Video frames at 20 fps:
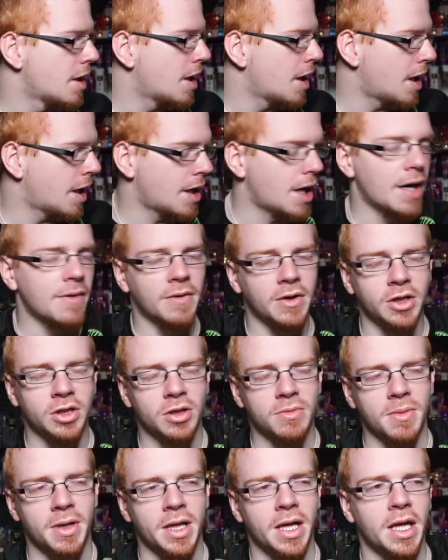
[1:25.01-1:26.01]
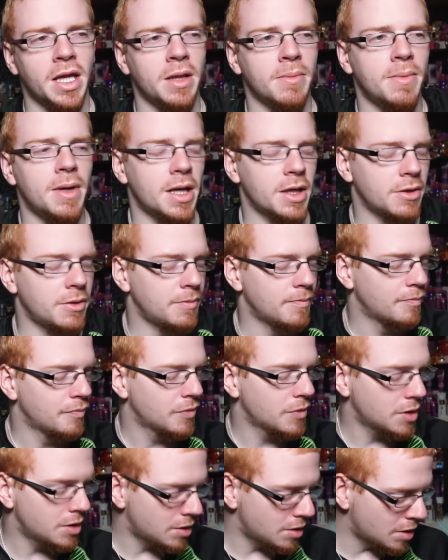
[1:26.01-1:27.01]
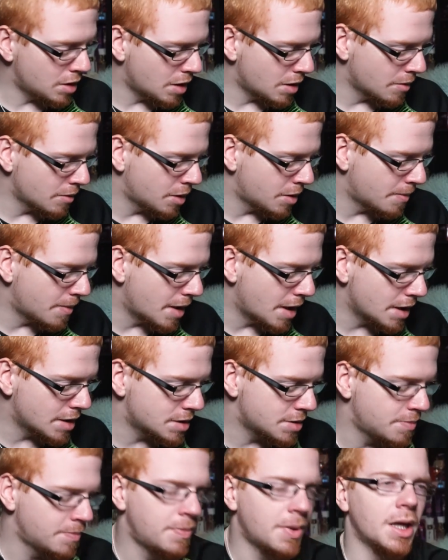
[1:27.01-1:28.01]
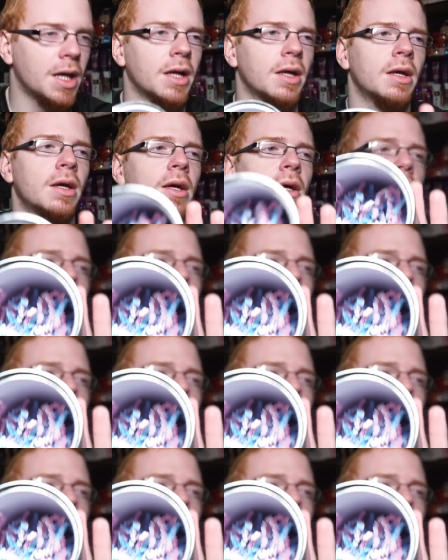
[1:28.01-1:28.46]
and I already took mine out of the bottle uh, the box, but